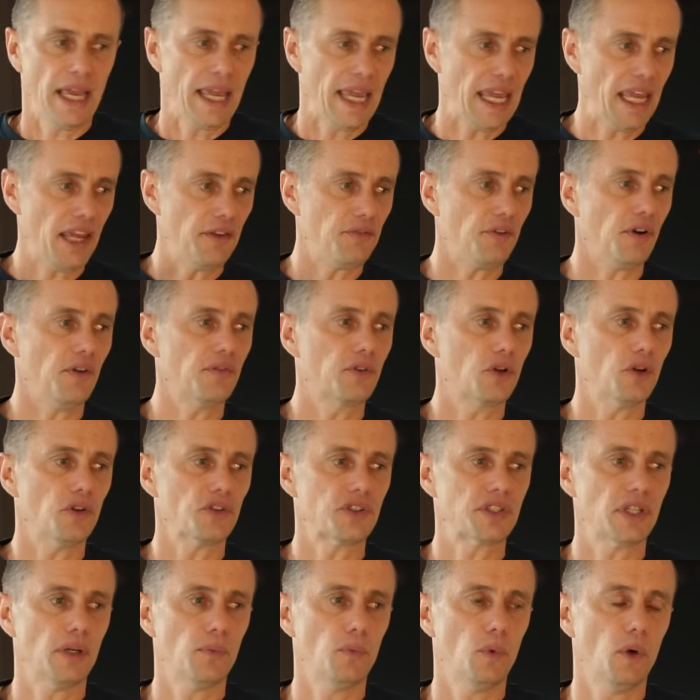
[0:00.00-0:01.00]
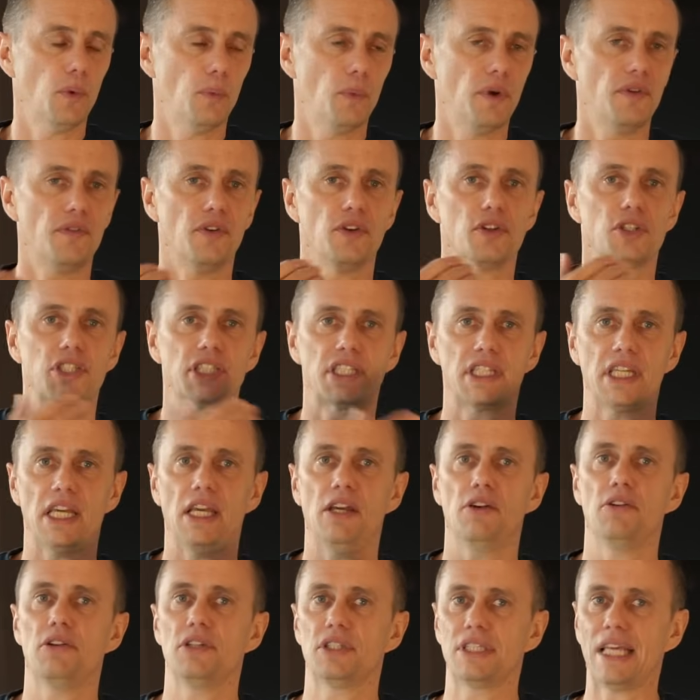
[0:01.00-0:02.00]
If I've got someone with a
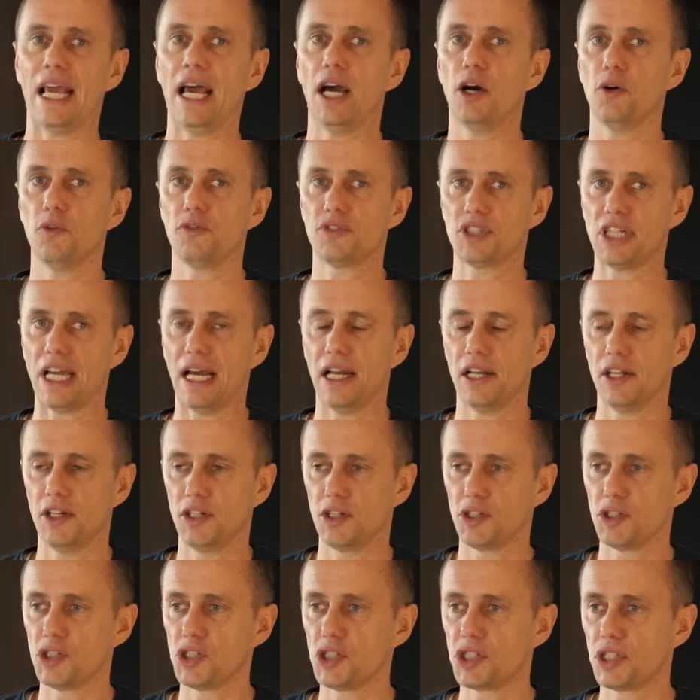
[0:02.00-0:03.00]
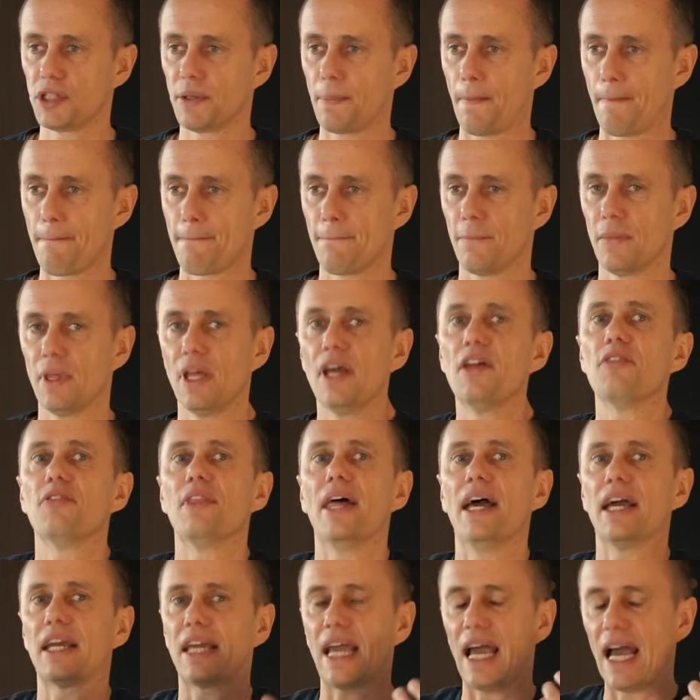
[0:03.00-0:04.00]
serious health challenge,
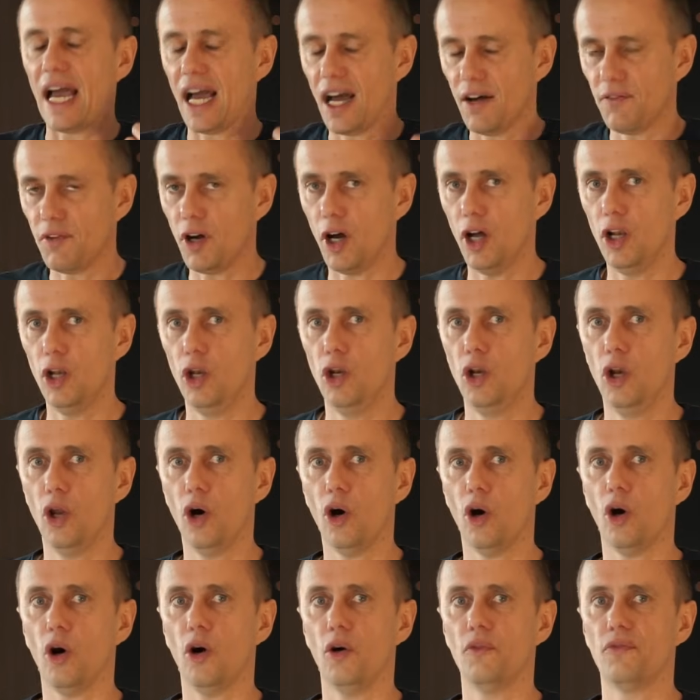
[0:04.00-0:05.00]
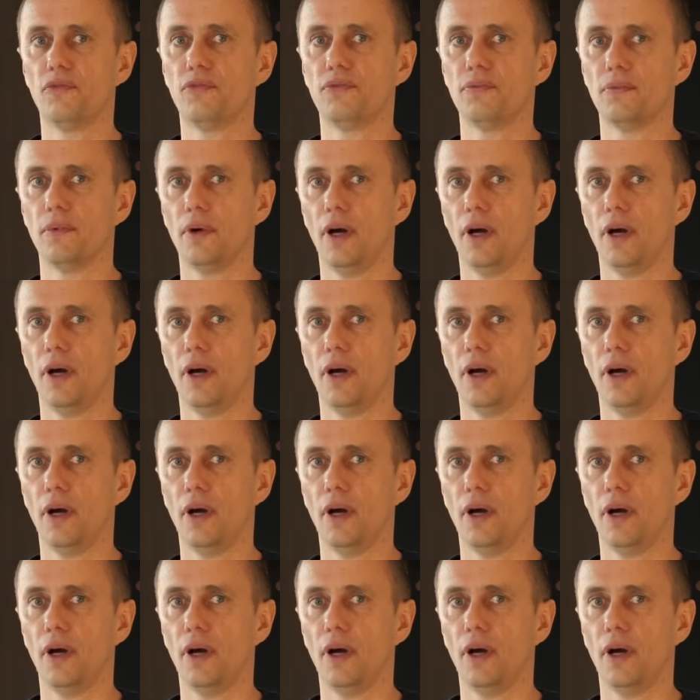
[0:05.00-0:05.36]
they're going to have a lot of